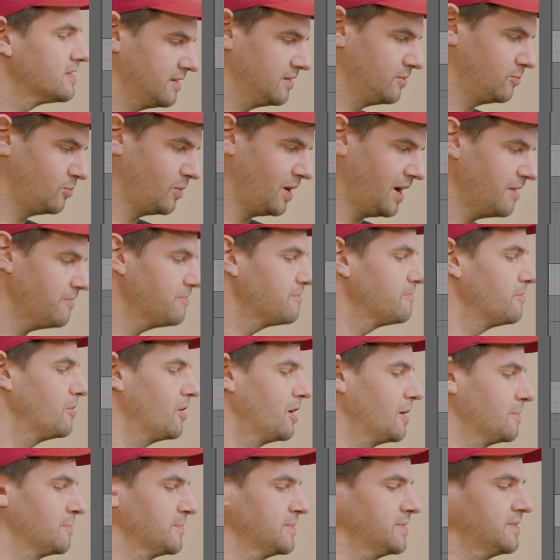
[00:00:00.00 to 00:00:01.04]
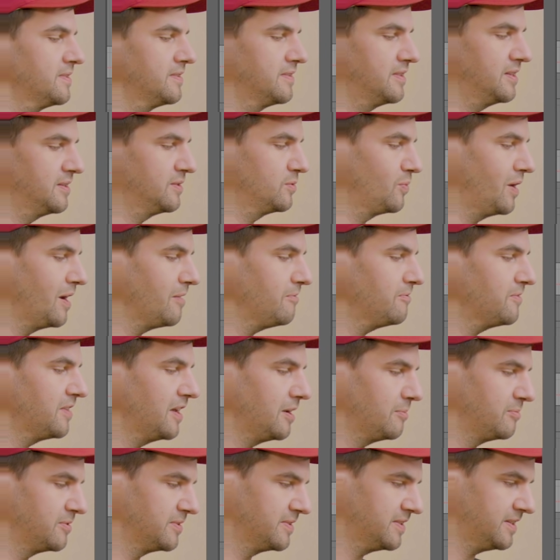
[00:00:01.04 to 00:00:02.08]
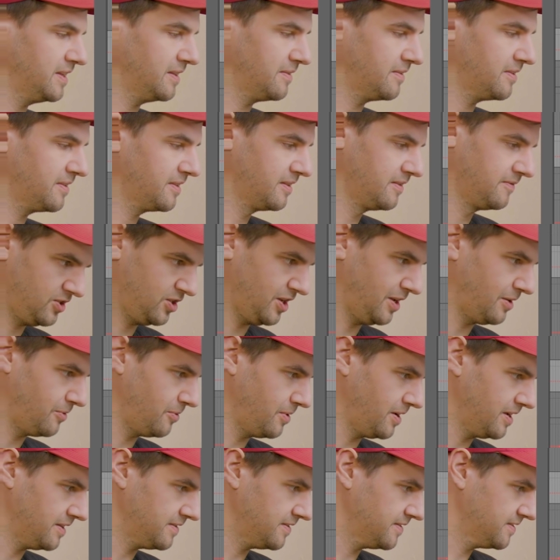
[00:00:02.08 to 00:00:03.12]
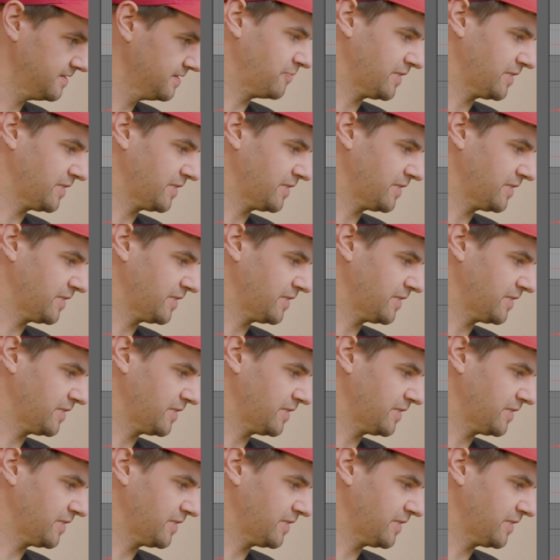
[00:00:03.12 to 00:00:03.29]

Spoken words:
waveforms this wavetable synth generates.